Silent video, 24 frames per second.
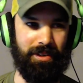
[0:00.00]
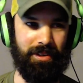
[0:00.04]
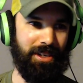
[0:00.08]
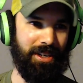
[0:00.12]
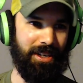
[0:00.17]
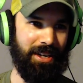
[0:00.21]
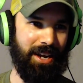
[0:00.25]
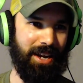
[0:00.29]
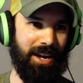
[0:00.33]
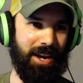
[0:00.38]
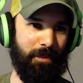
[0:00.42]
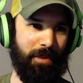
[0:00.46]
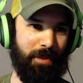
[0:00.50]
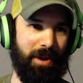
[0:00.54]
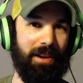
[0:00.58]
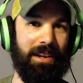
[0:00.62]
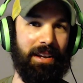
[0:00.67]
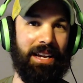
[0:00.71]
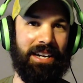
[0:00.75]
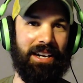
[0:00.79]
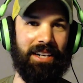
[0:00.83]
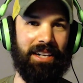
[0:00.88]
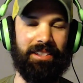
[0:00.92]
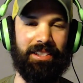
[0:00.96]
And apparently I
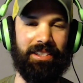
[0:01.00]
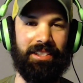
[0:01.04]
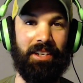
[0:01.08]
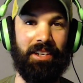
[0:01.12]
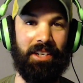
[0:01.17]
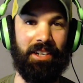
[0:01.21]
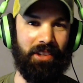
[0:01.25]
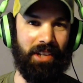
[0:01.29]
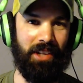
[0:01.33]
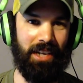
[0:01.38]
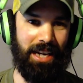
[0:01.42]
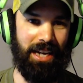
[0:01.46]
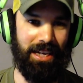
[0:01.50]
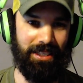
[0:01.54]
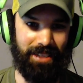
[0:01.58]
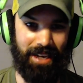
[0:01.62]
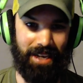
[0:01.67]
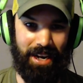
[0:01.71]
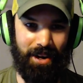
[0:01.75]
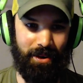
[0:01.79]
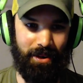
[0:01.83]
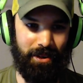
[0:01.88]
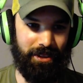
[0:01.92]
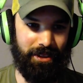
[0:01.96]
got sun in the last
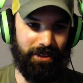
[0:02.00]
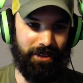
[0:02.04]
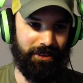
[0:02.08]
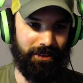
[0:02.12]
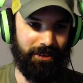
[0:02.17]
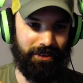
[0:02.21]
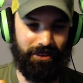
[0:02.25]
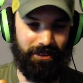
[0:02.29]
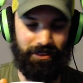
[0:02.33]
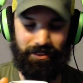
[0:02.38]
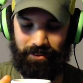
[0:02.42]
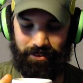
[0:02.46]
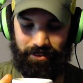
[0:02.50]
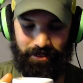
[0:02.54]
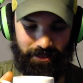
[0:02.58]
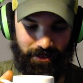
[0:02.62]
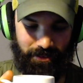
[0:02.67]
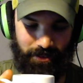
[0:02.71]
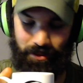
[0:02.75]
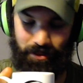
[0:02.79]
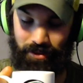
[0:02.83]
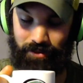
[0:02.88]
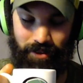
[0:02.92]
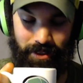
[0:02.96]
hour. It was
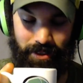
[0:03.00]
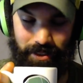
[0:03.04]
funny.